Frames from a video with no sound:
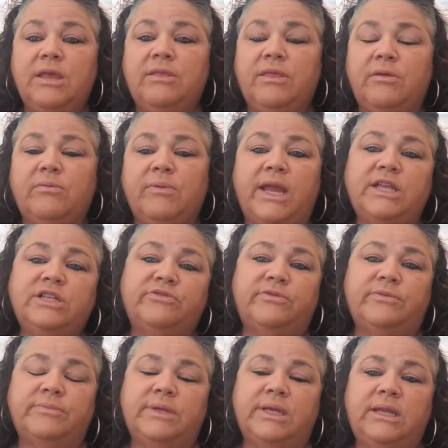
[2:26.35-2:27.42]
They range
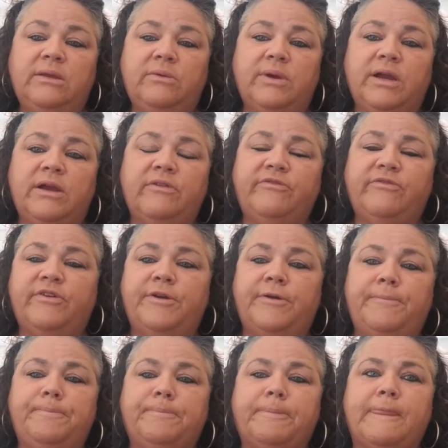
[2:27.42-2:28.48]
from anywhere
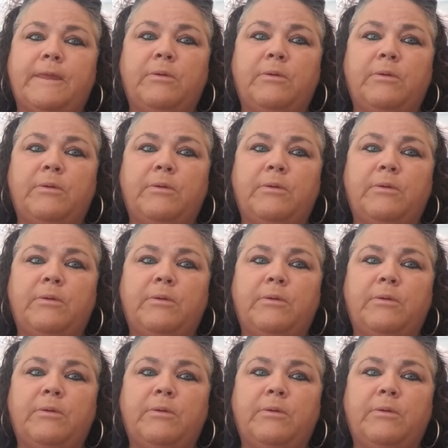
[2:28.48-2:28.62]
from,